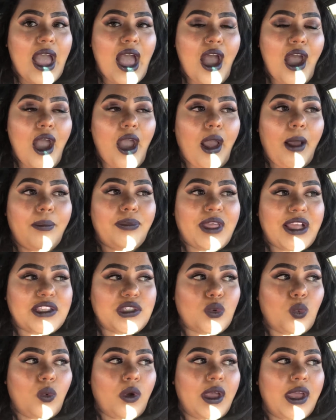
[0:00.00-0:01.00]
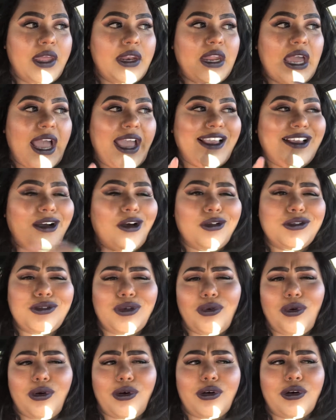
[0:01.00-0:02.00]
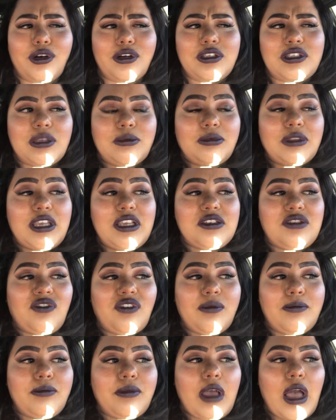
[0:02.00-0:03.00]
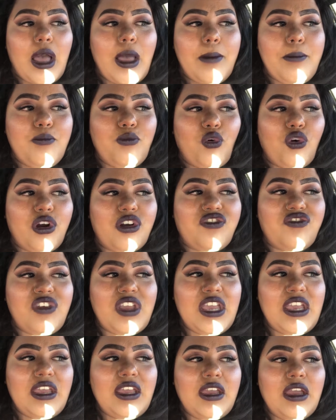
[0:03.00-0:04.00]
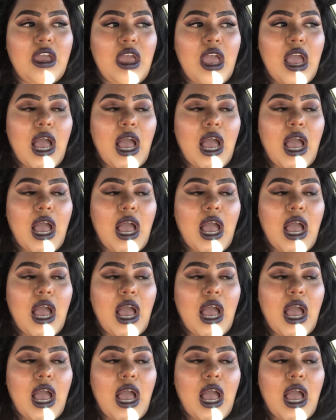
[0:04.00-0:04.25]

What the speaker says: That's one. I also ordered some things from Morphe,